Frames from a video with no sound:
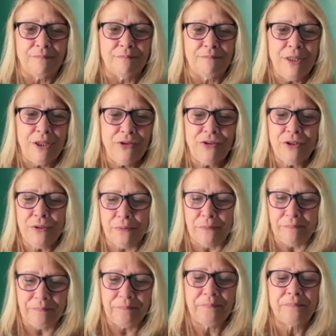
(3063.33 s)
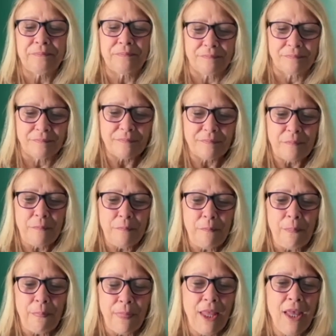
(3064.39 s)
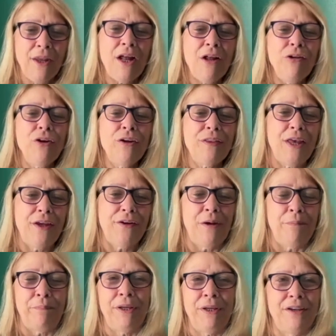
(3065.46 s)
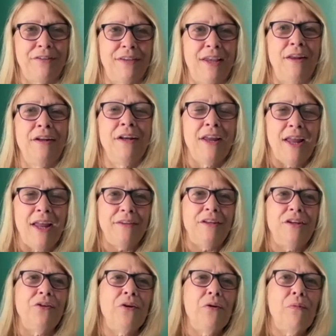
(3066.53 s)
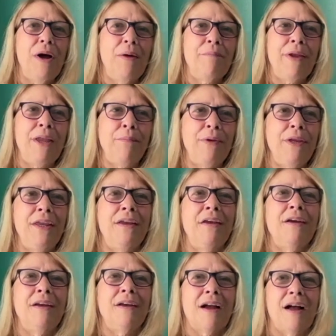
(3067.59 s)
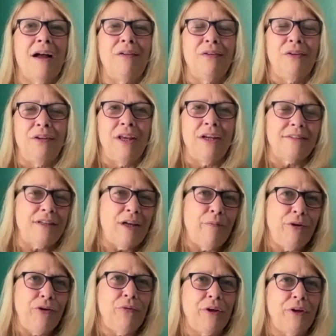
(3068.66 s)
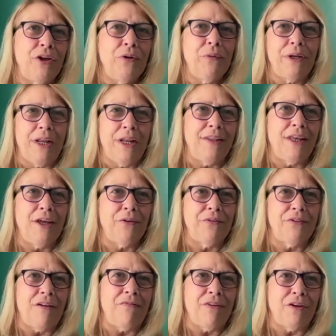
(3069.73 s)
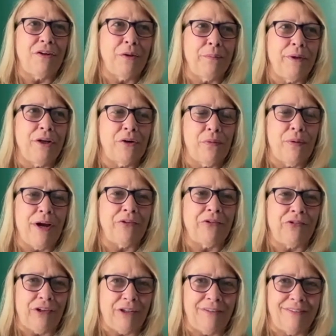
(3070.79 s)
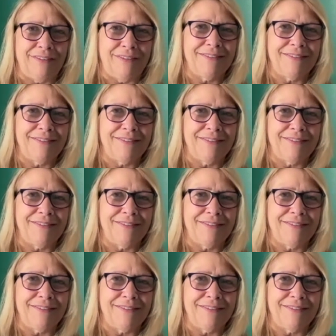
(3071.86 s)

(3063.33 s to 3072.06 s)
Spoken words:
Me too. And I'll look that up because and you know what? Maybe next time we do a Q&A, that'll definitely be a question.